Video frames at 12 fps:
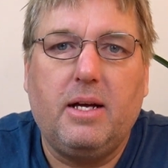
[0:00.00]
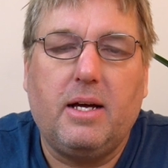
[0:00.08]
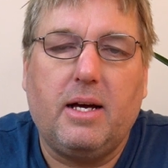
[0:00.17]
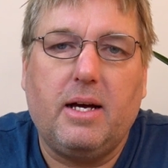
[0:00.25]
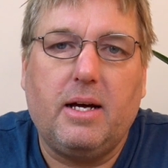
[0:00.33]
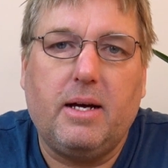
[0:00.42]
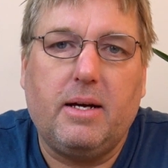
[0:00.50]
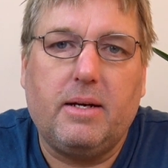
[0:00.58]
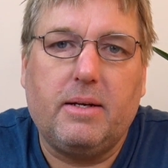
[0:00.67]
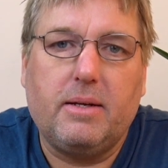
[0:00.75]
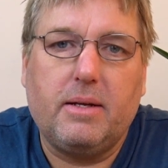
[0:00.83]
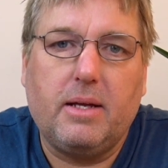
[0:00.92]

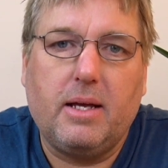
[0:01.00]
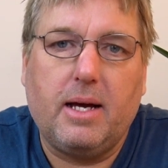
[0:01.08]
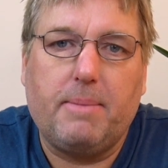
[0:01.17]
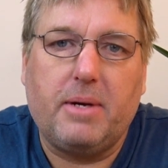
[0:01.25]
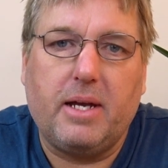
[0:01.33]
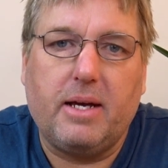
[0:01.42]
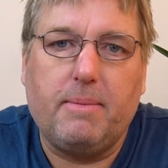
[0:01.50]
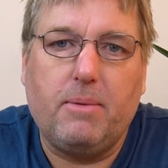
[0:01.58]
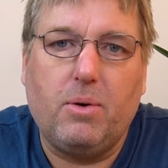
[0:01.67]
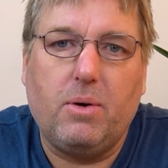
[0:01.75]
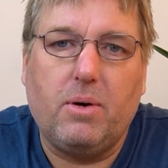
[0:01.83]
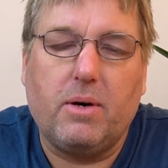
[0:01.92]
happening
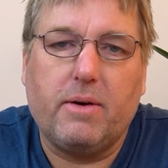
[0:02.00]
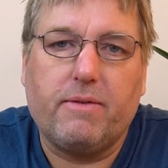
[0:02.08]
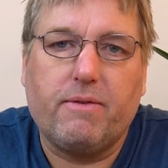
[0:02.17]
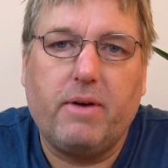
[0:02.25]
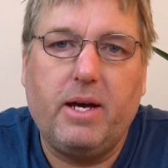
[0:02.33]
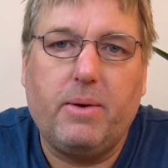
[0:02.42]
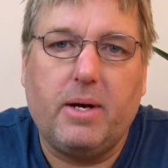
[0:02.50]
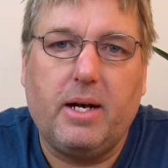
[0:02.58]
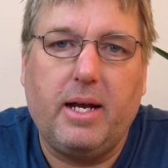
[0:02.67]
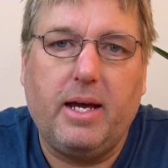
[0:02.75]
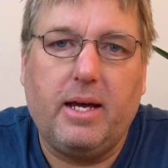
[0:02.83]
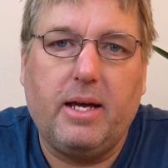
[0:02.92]
more
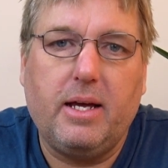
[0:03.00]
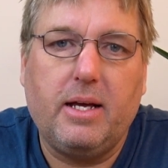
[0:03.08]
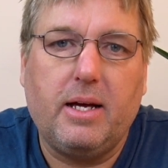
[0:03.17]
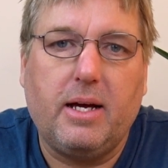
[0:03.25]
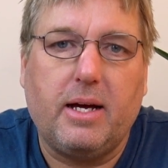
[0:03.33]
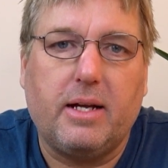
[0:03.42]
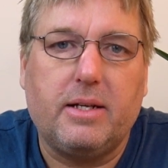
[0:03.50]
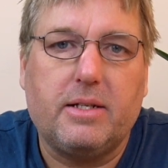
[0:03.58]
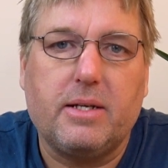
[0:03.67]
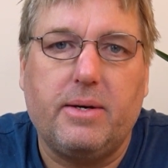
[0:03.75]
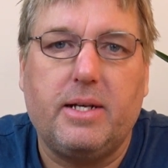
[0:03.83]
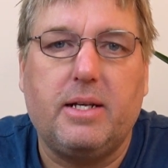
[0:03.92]
frequently. And
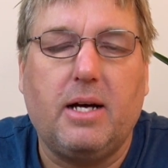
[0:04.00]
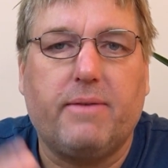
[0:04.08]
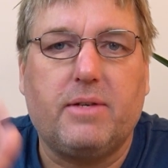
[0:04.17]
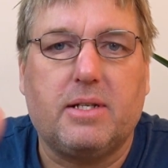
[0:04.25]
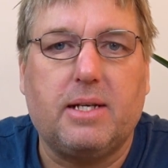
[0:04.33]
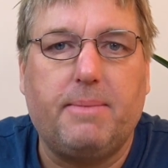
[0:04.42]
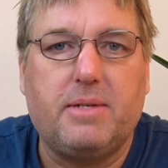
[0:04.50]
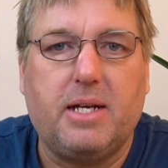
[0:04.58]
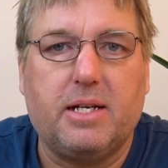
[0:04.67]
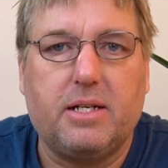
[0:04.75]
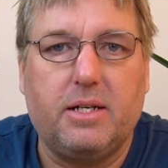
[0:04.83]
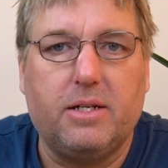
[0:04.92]
so after some
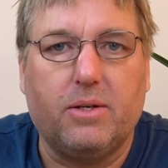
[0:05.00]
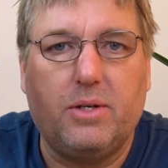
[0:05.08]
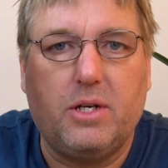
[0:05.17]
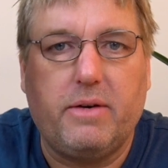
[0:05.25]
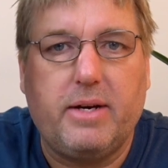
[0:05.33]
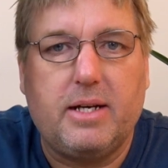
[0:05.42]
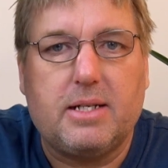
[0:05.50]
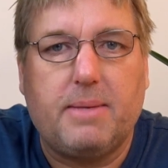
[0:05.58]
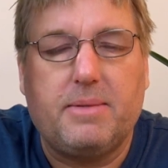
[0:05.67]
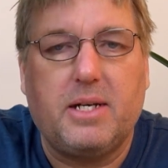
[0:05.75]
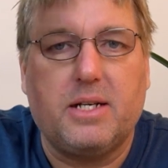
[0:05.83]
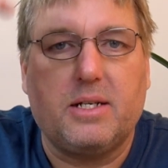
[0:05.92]
sessions or during
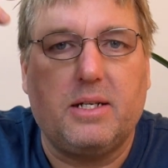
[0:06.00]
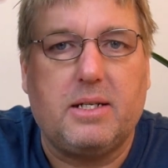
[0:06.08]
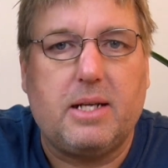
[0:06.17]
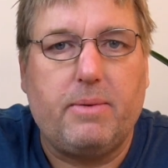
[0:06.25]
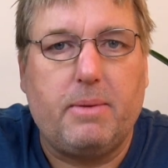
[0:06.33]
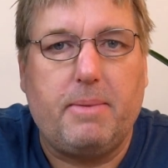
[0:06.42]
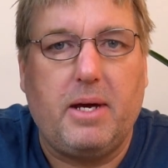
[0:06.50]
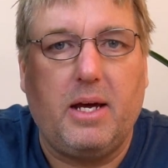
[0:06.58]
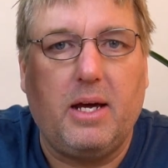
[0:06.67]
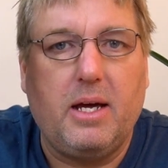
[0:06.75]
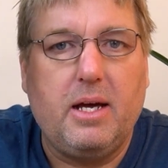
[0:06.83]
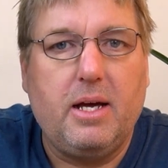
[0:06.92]
some sessions there would
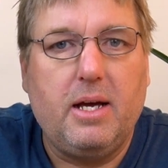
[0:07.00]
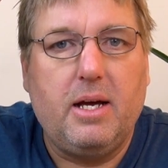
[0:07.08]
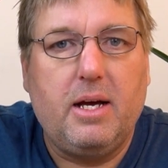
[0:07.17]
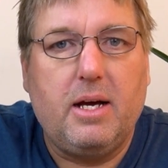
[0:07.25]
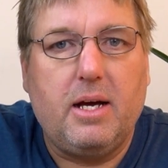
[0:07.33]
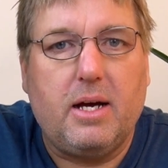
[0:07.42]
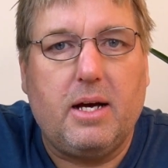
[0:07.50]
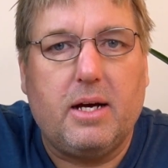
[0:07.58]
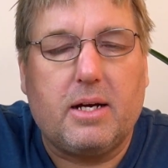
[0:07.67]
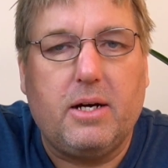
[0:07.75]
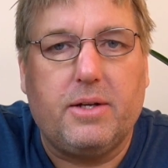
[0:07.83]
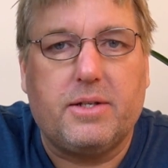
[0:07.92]
be
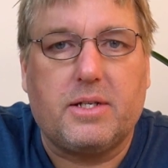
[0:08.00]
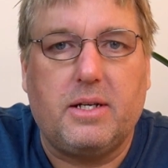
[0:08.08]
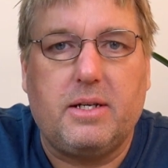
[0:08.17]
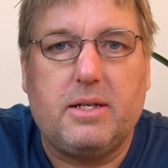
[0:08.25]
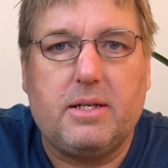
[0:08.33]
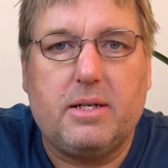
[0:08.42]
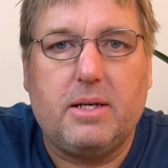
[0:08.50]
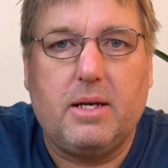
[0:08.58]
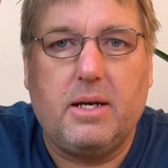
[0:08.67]
constant